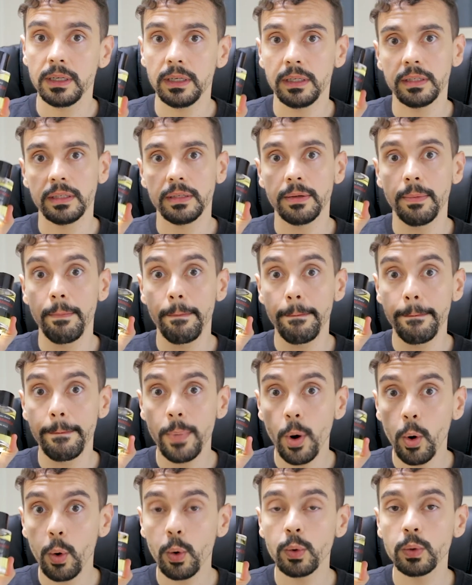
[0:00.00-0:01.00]
It's the
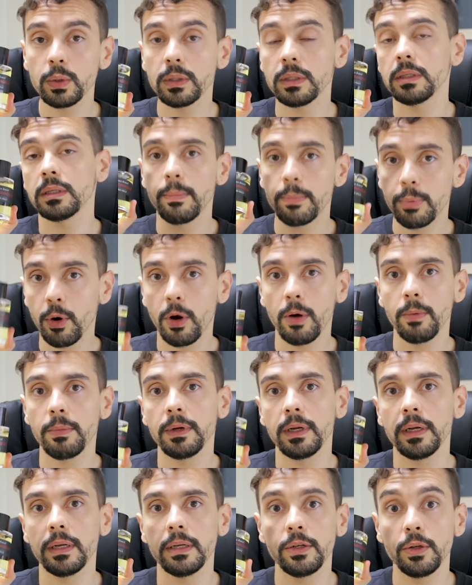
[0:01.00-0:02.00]
most
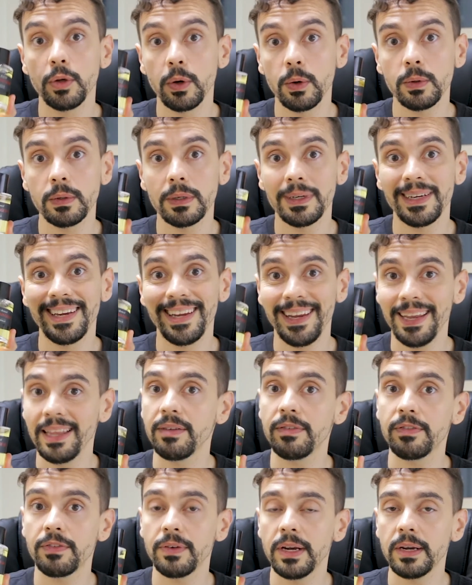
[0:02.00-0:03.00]
prominent note in
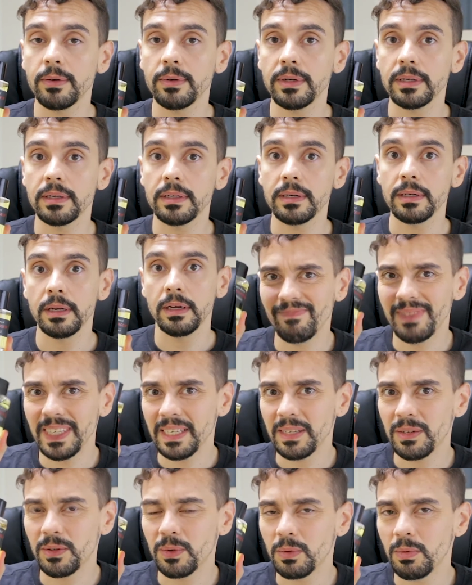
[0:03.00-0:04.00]
the fragrance.
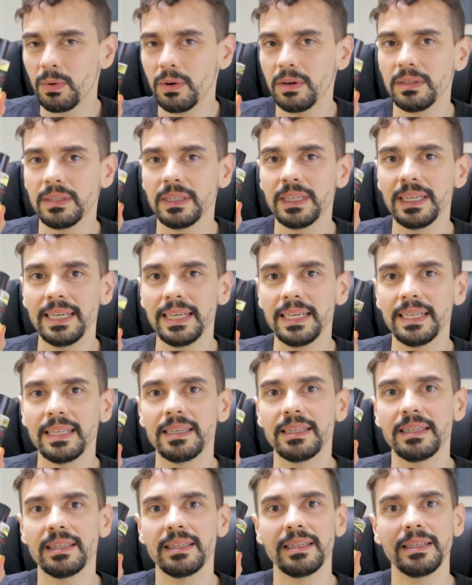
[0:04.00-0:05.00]
This one,
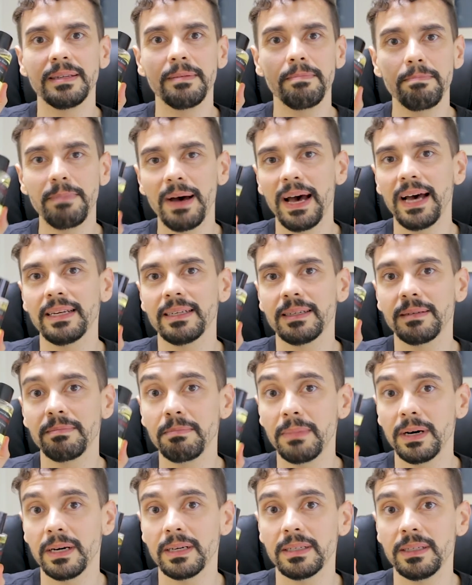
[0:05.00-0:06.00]
it's the best
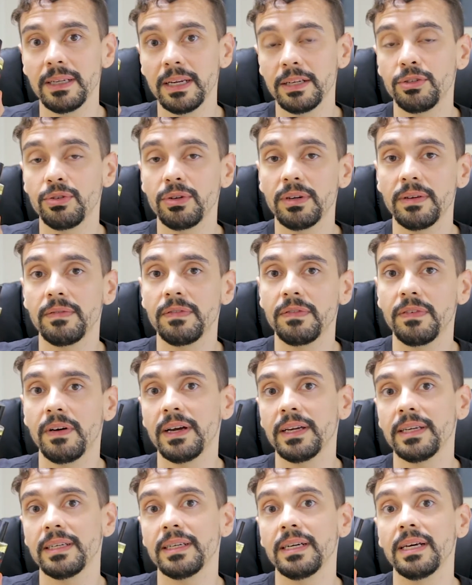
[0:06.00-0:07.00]
musk that you can
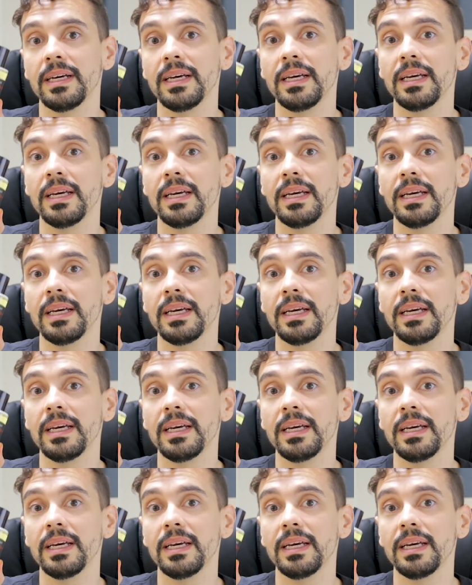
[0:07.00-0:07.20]
find.